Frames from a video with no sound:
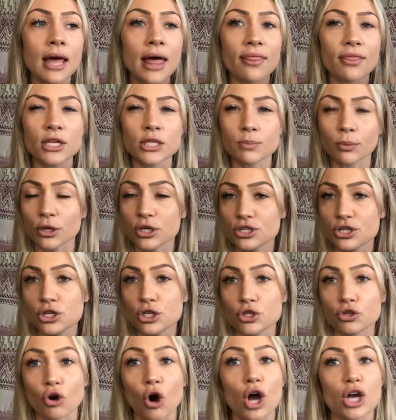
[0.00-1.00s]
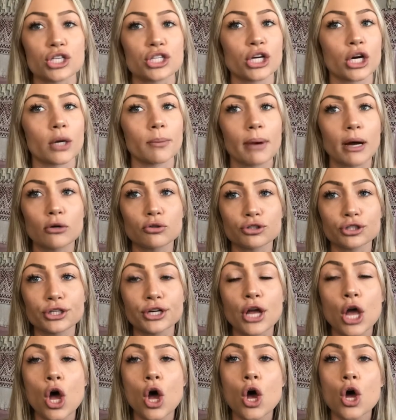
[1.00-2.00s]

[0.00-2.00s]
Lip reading: this person is crossing our boundary.